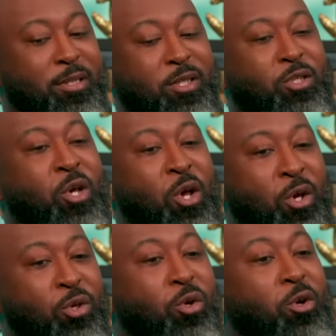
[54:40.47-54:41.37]
He says,
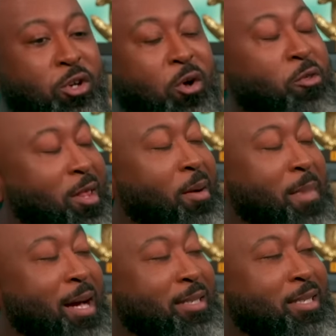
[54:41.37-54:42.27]
you'll know they're
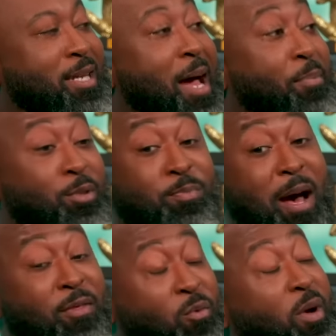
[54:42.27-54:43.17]
my disciples
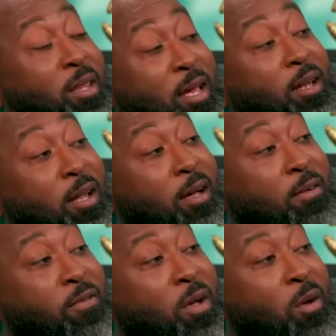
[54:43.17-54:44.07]
by the way they
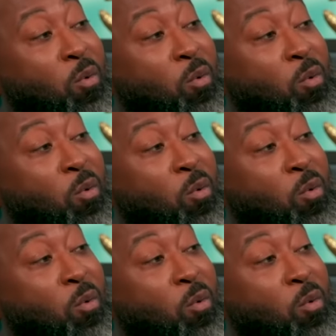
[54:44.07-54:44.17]
love